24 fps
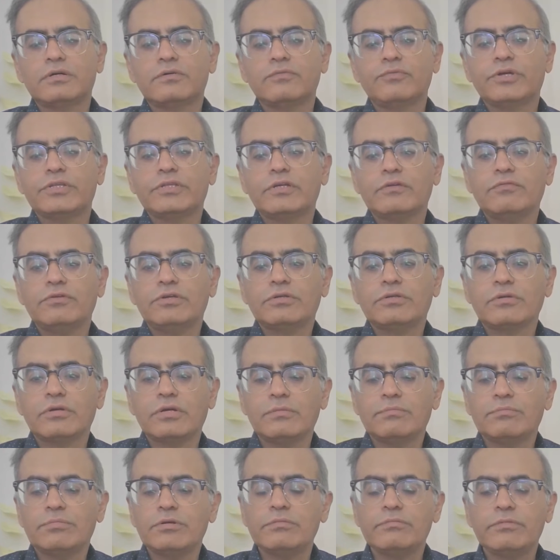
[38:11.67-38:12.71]
whether we should
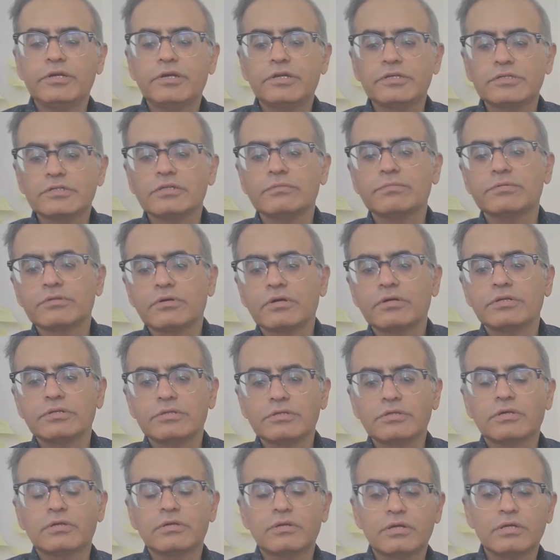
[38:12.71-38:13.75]
implement digital
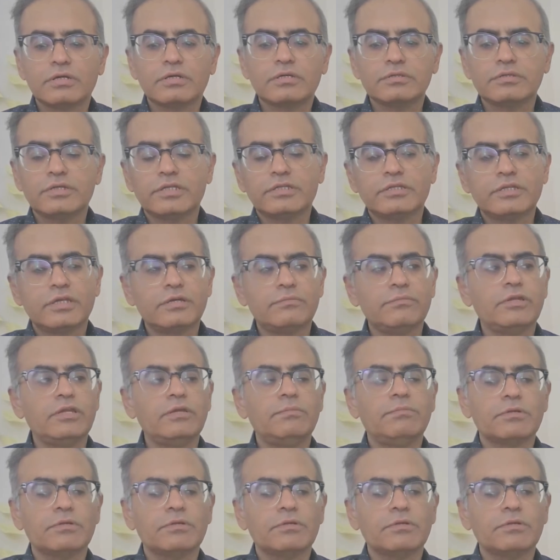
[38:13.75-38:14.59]
pathology or not. Like there are many